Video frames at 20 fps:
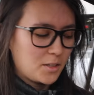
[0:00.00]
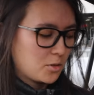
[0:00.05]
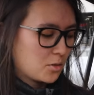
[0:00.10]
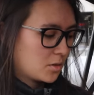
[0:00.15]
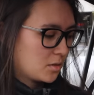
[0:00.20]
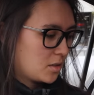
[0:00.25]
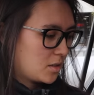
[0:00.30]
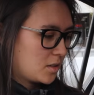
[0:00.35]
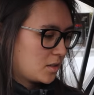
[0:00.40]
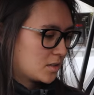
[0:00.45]

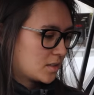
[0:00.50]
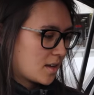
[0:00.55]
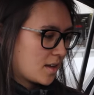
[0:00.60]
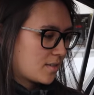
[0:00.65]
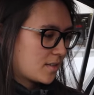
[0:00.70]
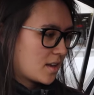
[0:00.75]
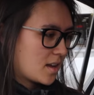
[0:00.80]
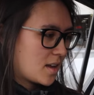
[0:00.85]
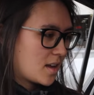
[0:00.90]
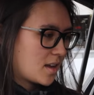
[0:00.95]
Dior lows
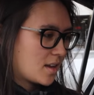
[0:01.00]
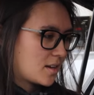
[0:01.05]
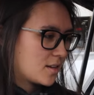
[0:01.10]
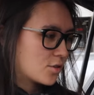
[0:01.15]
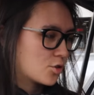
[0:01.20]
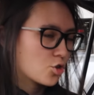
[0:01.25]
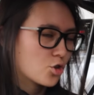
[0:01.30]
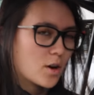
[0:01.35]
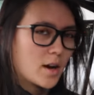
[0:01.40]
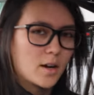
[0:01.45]
and
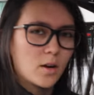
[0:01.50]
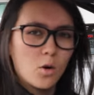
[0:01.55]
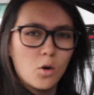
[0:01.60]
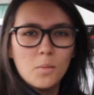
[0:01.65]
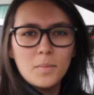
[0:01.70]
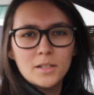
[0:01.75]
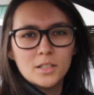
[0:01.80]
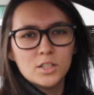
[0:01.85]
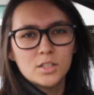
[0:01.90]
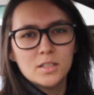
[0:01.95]
then trade a whole
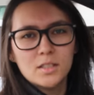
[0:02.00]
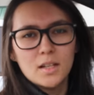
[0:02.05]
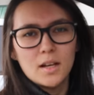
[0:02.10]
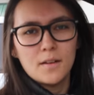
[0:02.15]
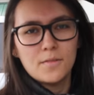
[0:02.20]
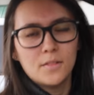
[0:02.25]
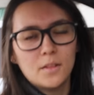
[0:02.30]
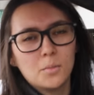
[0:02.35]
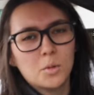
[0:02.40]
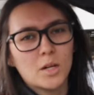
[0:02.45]
bunch of
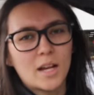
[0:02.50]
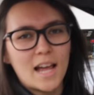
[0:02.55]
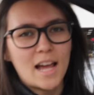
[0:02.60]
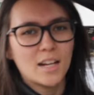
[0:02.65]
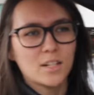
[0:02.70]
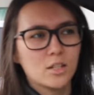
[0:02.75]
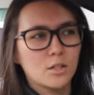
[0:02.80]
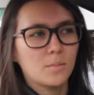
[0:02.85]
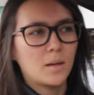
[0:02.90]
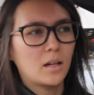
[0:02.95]
stuff, and then we're
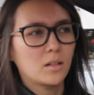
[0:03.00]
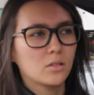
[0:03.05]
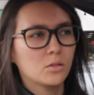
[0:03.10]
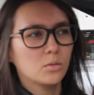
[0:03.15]
cashing them out.